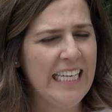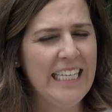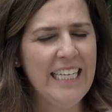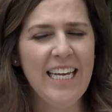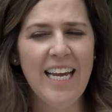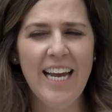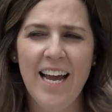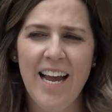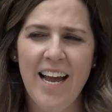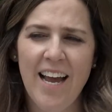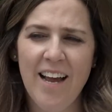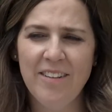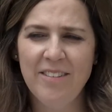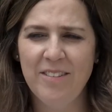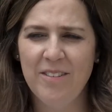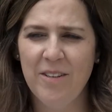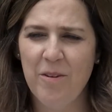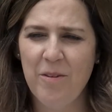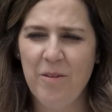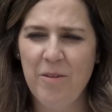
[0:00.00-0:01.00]
Yeah,
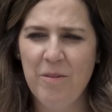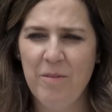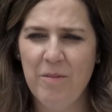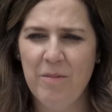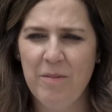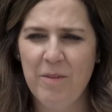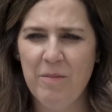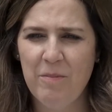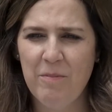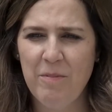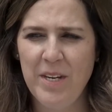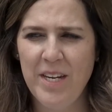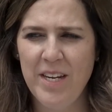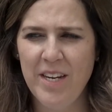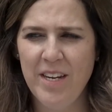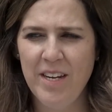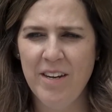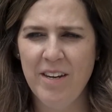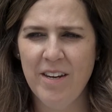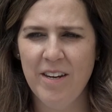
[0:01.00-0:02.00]
so
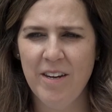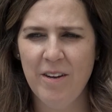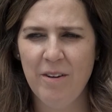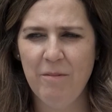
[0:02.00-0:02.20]
we